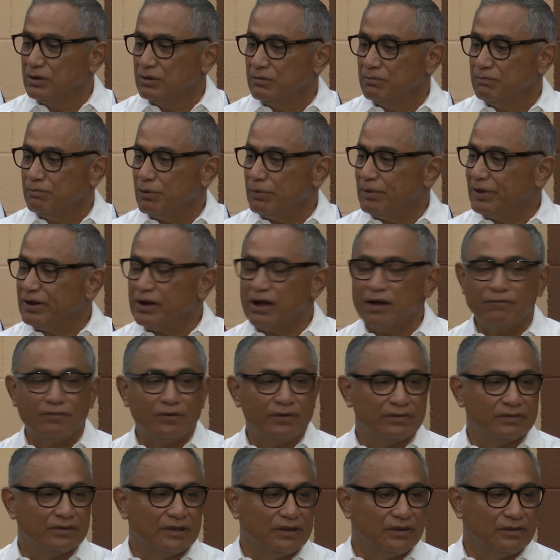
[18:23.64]
public
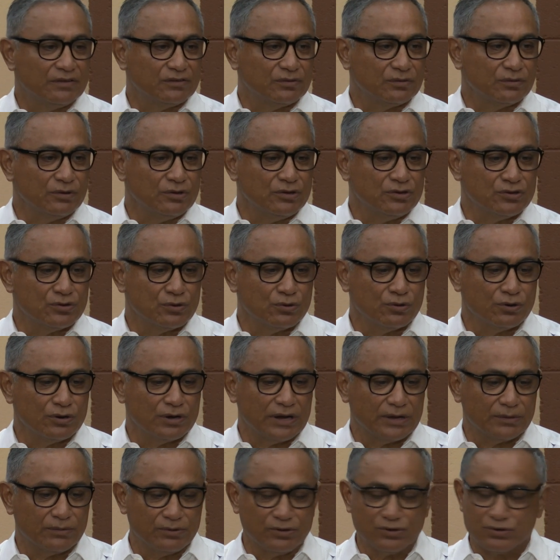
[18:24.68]
officers to ensure
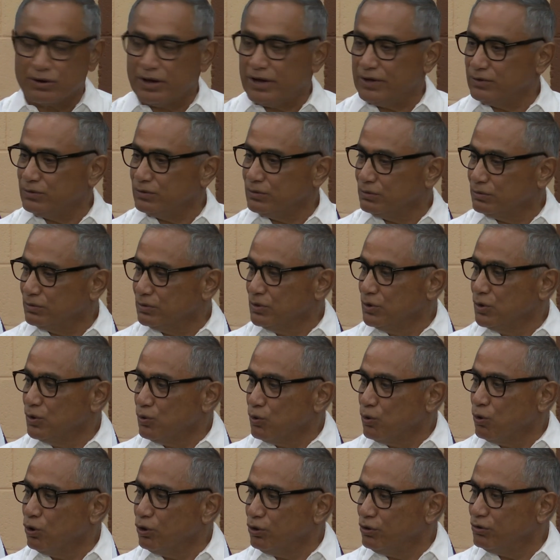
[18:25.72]
that we try to
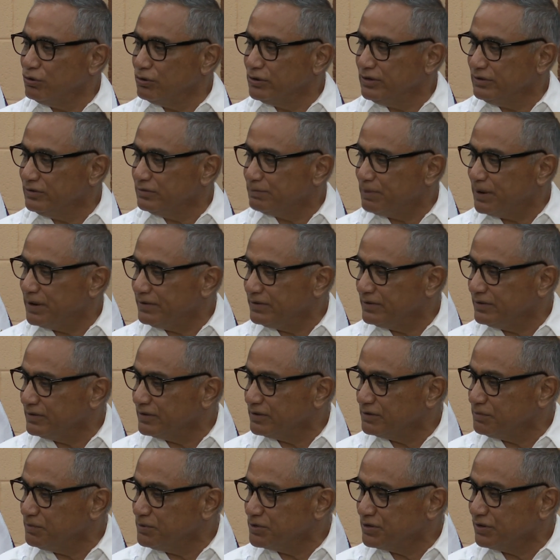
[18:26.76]
hold on these prices
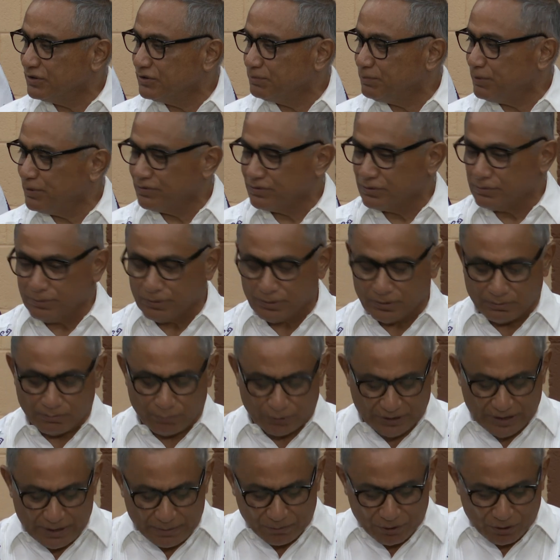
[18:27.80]
as much as possible.
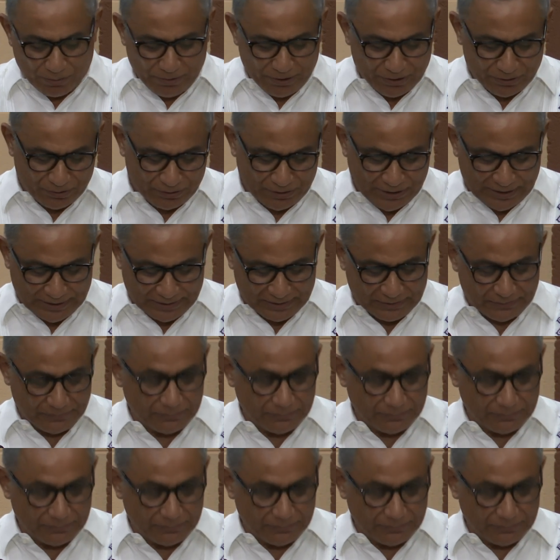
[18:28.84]
But I'm coming to that.